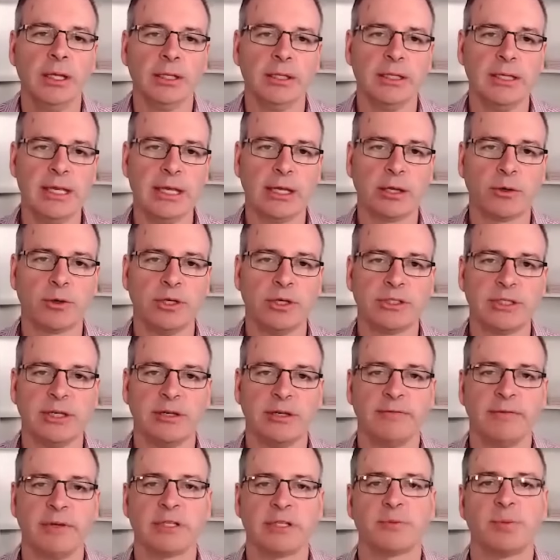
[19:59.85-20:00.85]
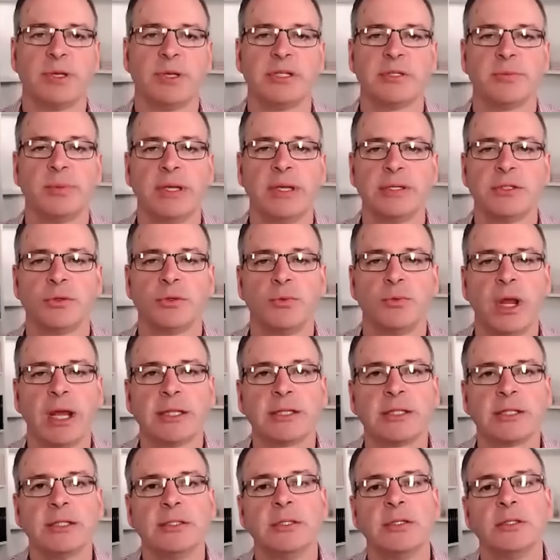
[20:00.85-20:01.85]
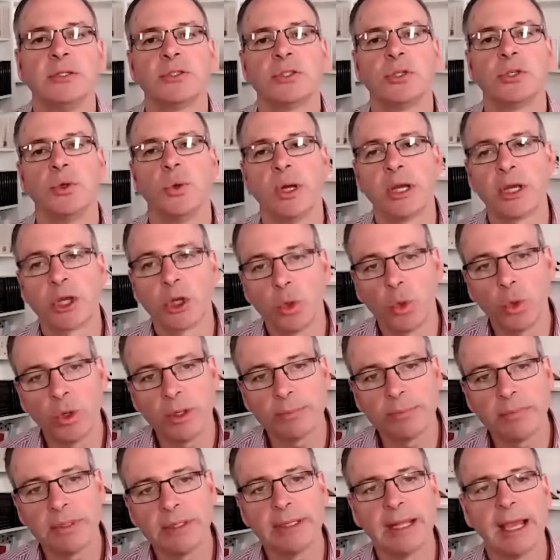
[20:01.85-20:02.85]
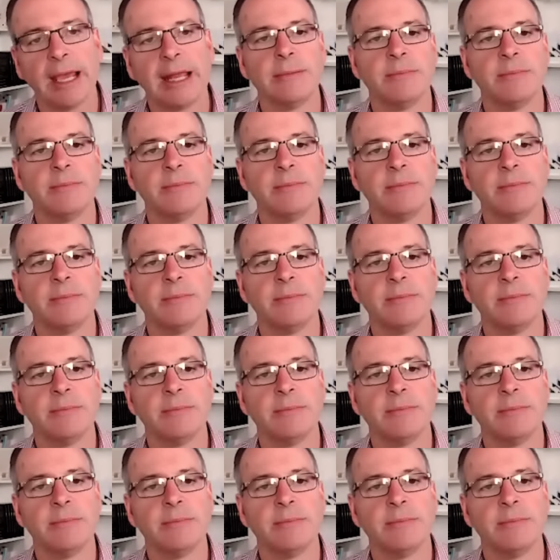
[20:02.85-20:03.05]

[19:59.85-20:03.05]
The increase in investment has been directed to equipment and